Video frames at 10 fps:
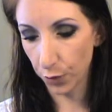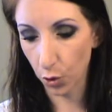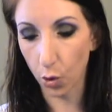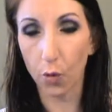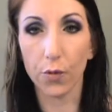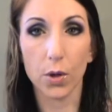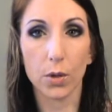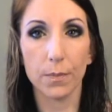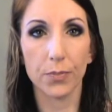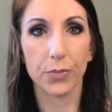you're
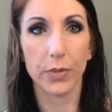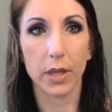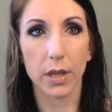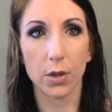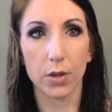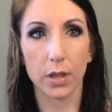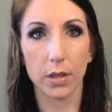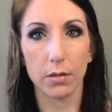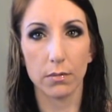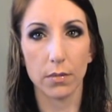over
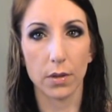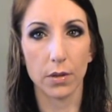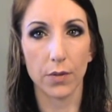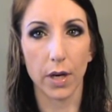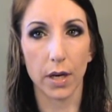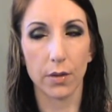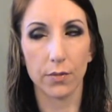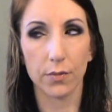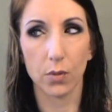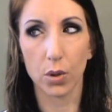30, 35,
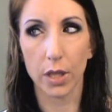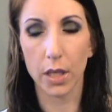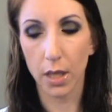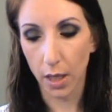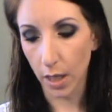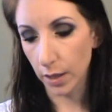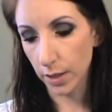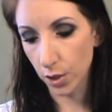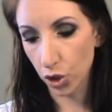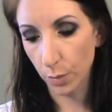40,
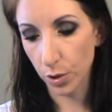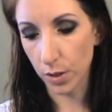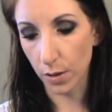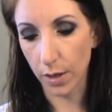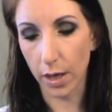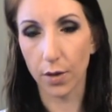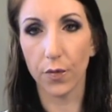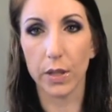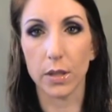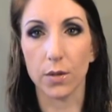these shimmers are not
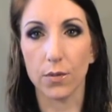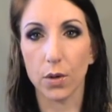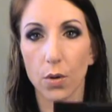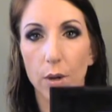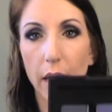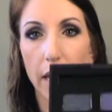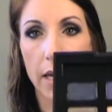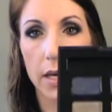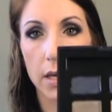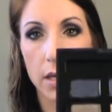offensive. They're
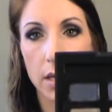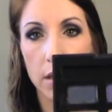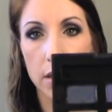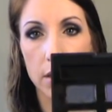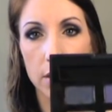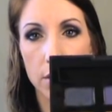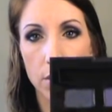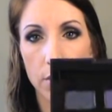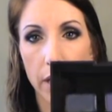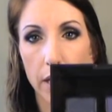okay. They're
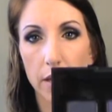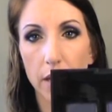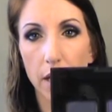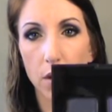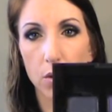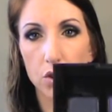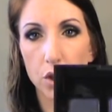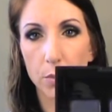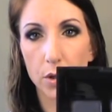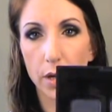okay. Not all
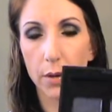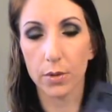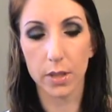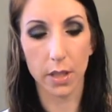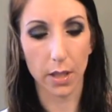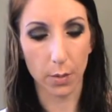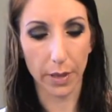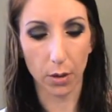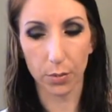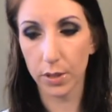shimmer I would say that
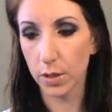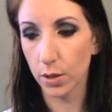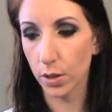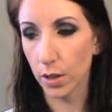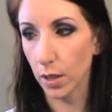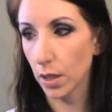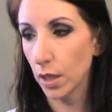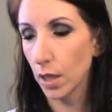about, but these are good.